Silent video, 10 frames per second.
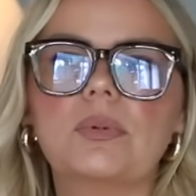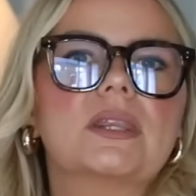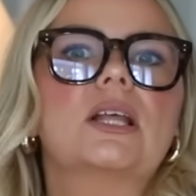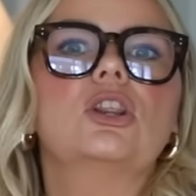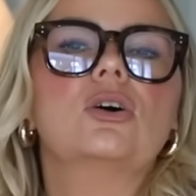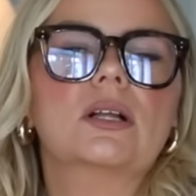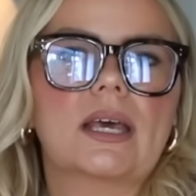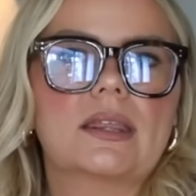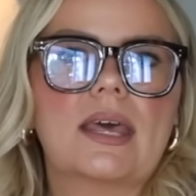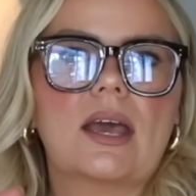but they look
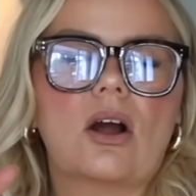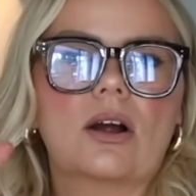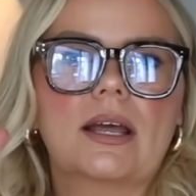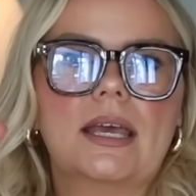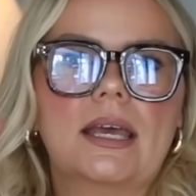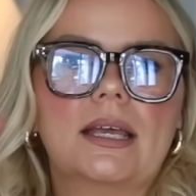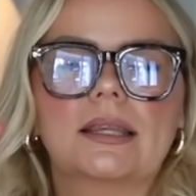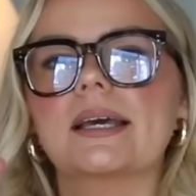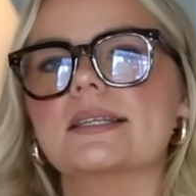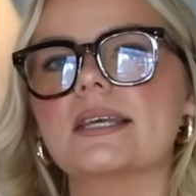like they are in
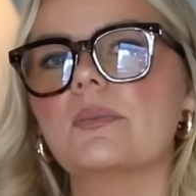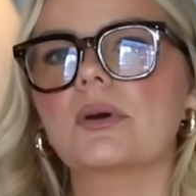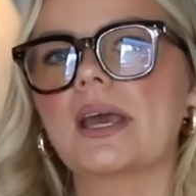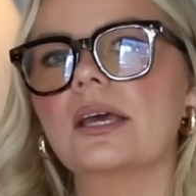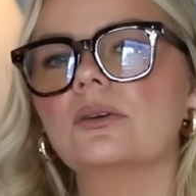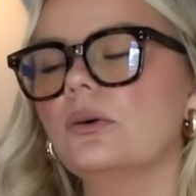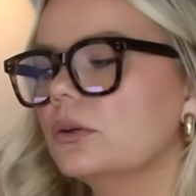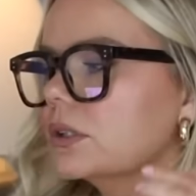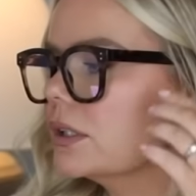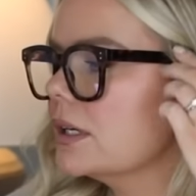like a taper candle
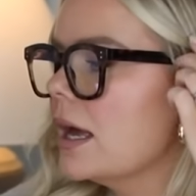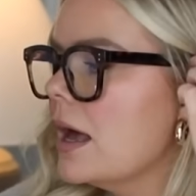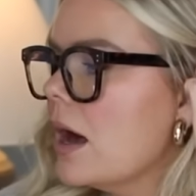holder,